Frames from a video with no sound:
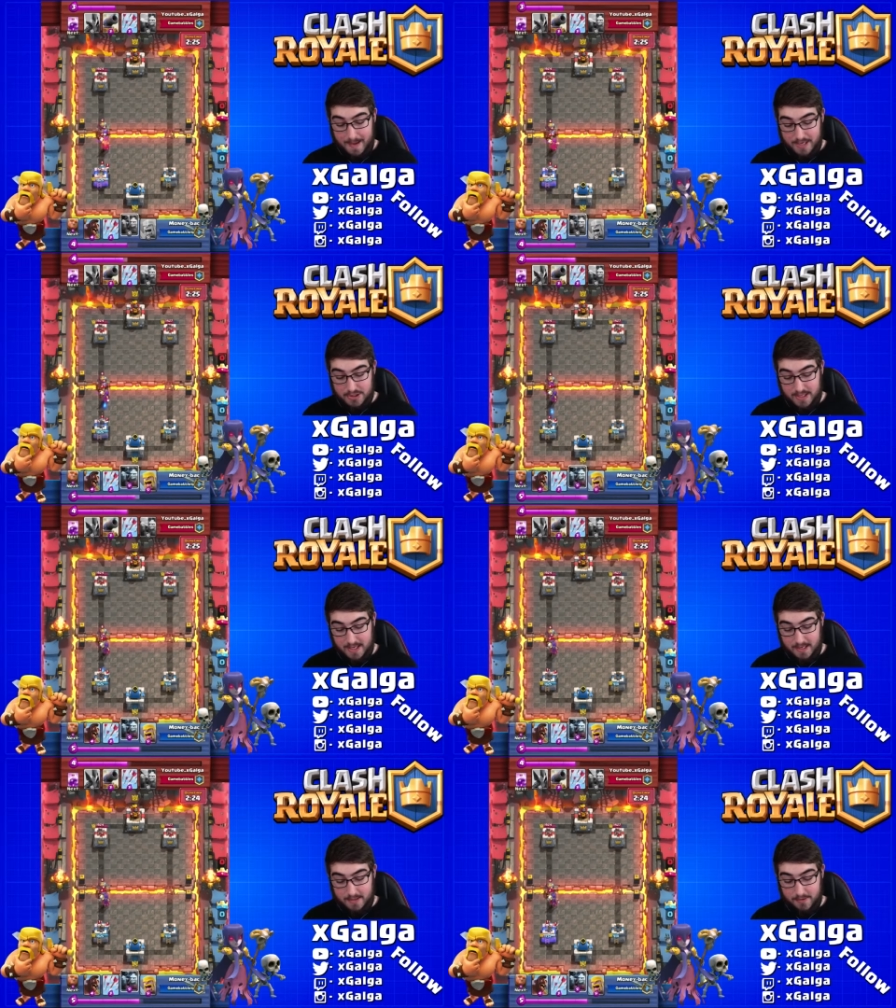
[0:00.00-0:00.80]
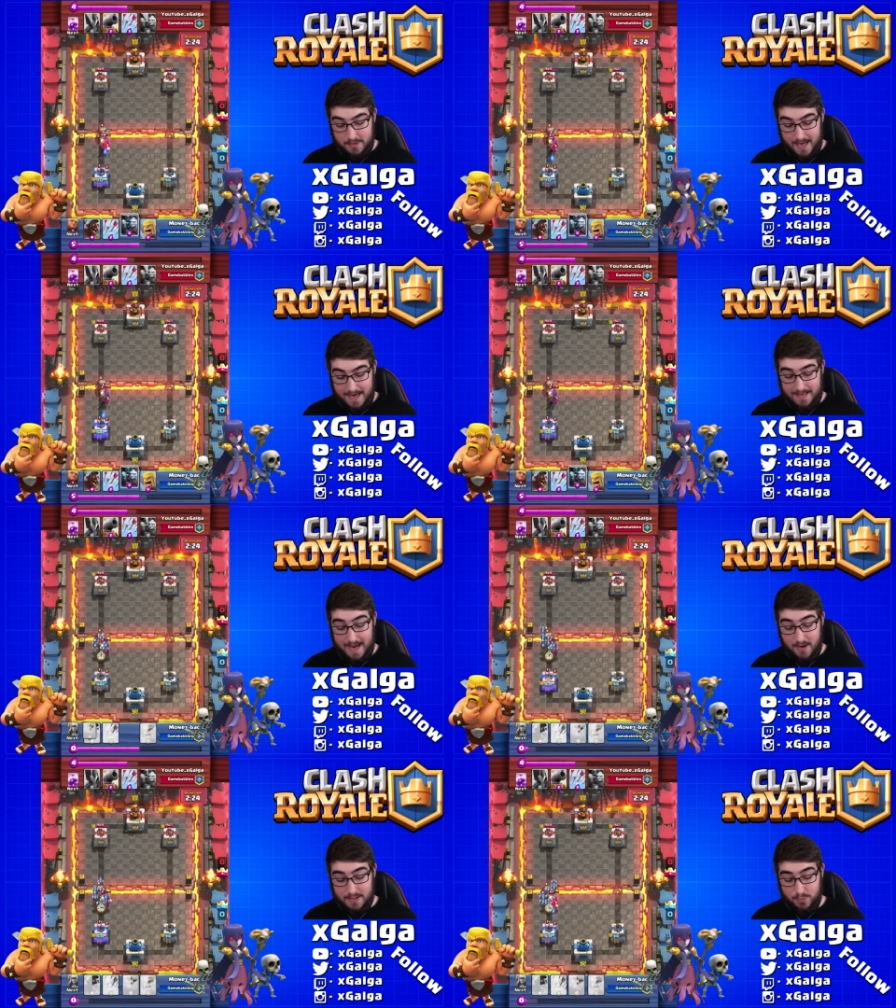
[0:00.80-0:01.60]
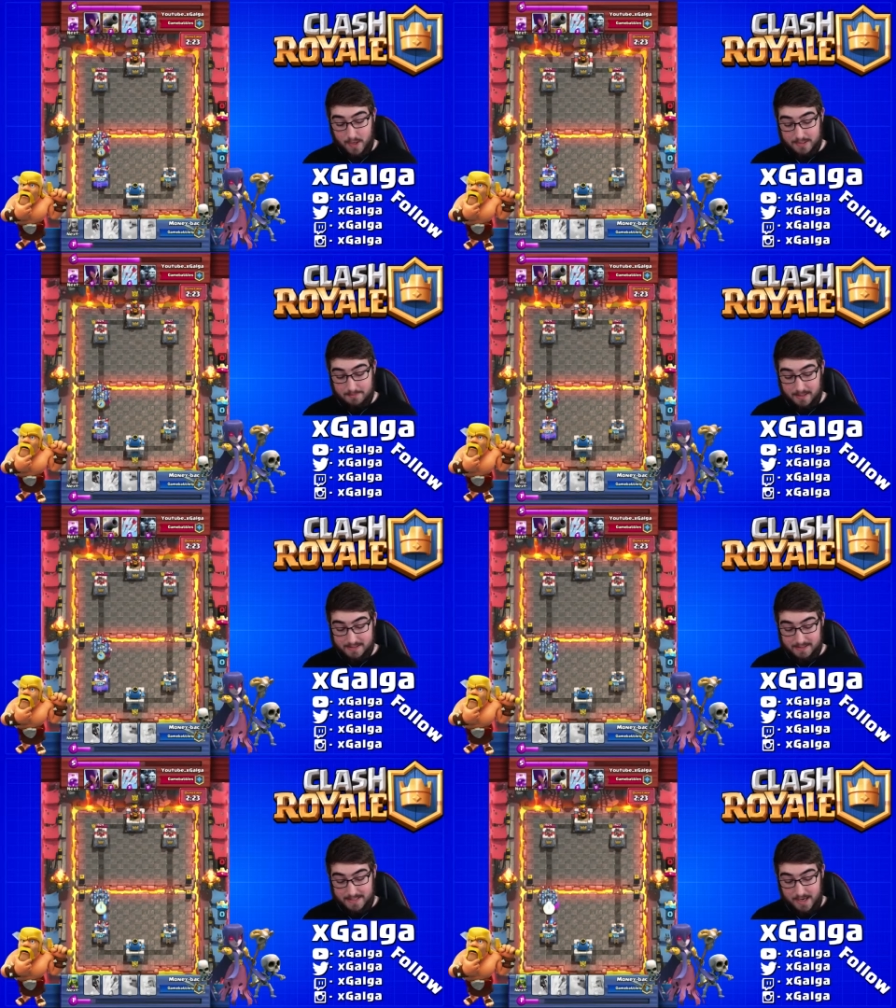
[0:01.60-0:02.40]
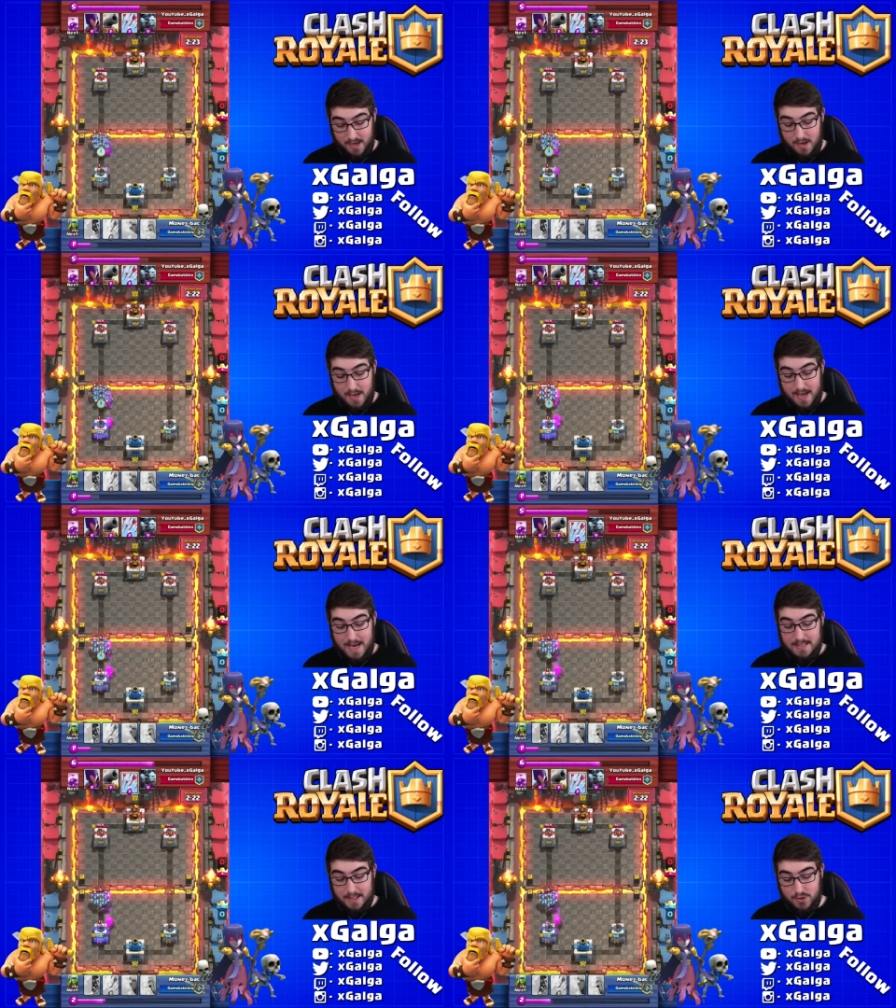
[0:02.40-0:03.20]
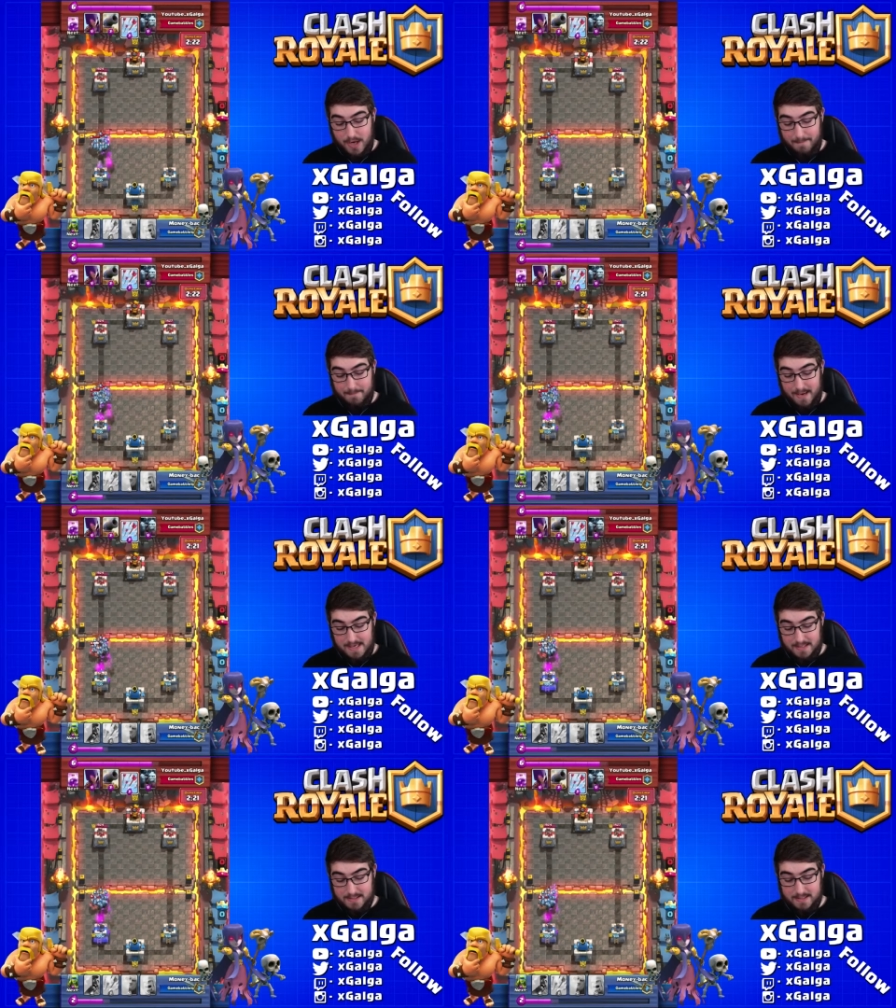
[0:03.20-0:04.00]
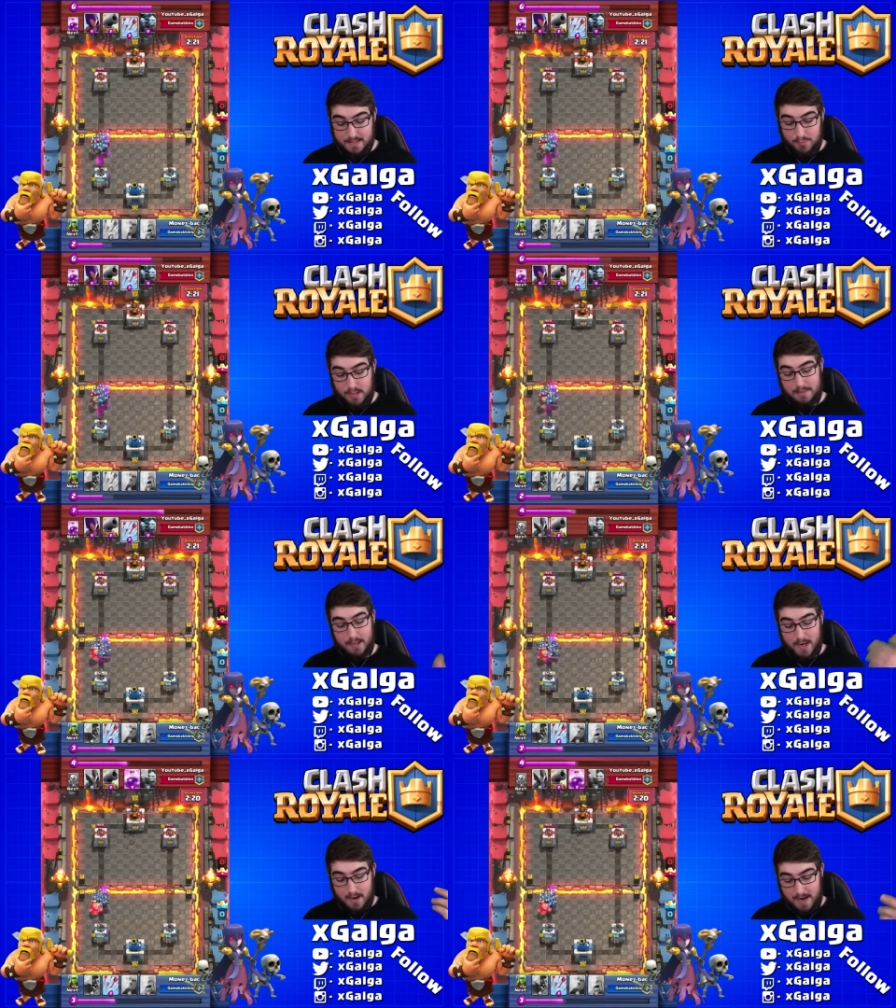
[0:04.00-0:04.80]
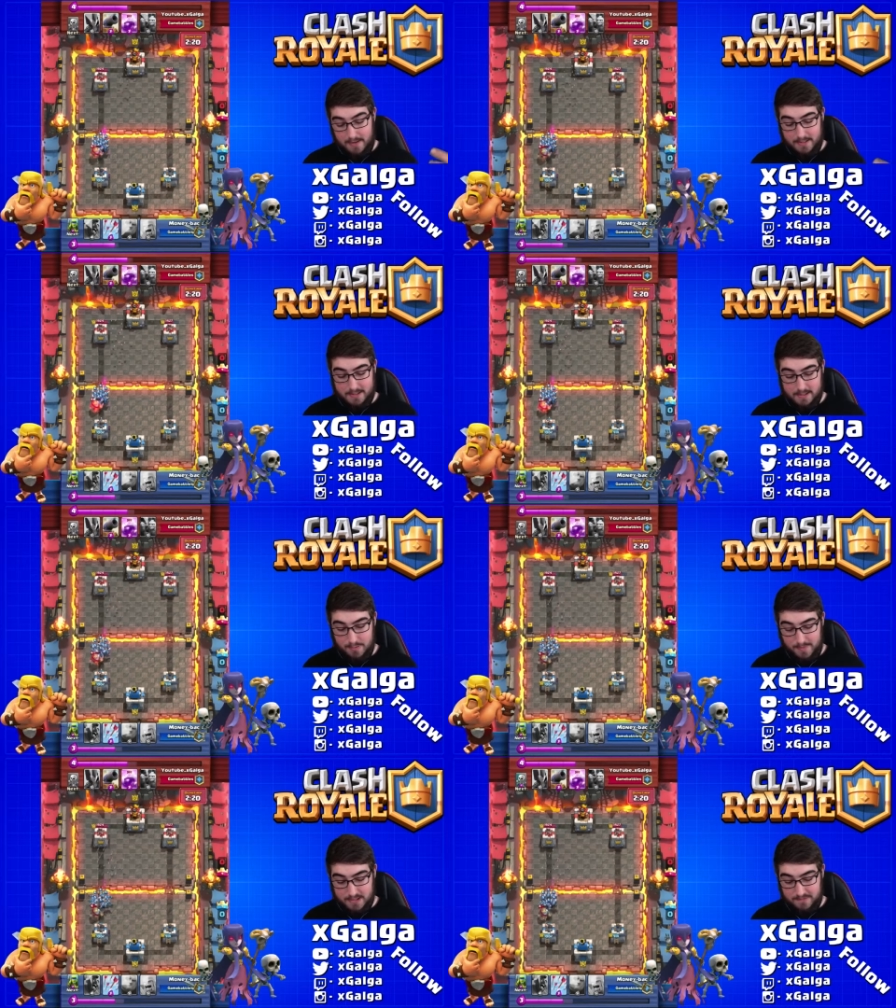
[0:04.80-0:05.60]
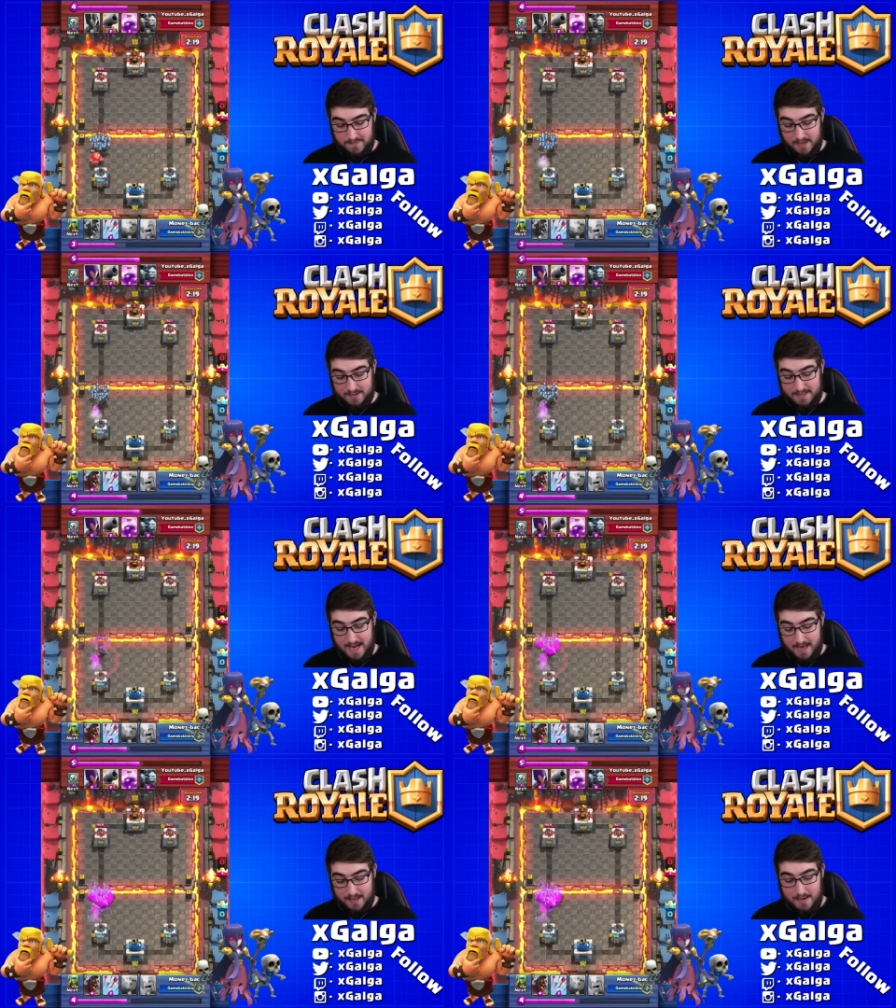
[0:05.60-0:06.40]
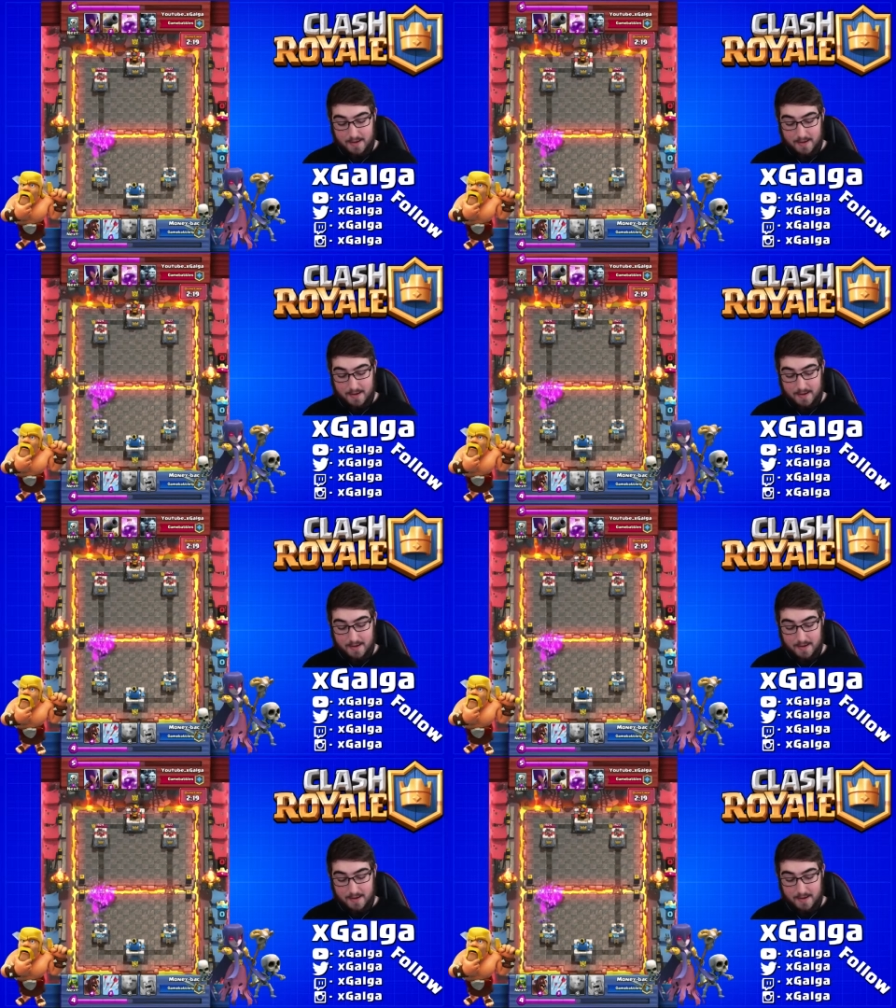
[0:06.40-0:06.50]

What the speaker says: We managed to get another knight down as well as a musketeer. He's going to drop minions. At this point, I'm like, alright, this is pretty much a failed attack.